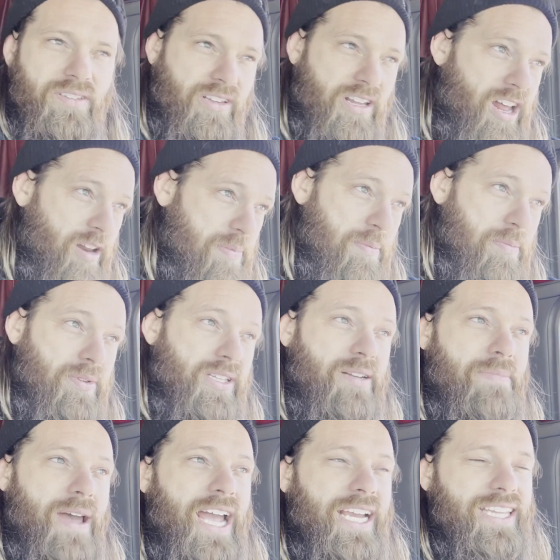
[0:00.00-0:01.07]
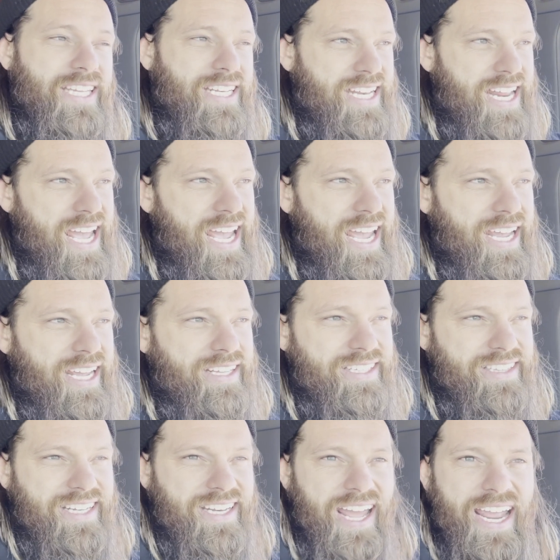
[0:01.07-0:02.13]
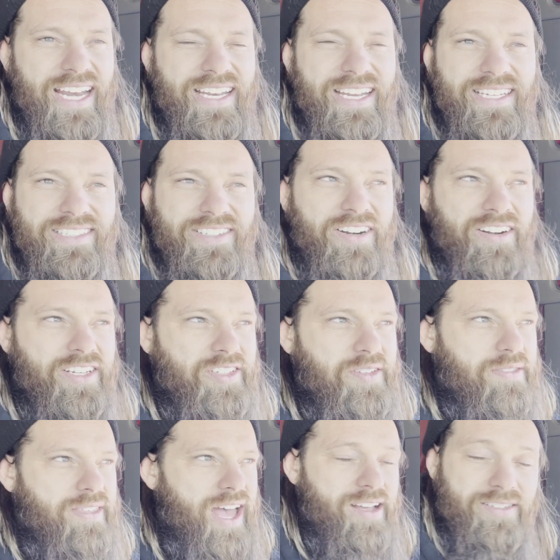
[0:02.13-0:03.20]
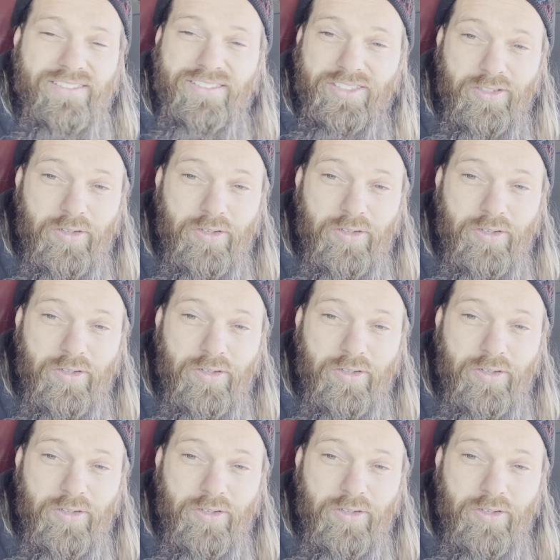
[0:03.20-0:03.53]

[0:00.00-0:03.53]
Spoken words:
A lot of people did back in the day, in the 90s and early 2000s,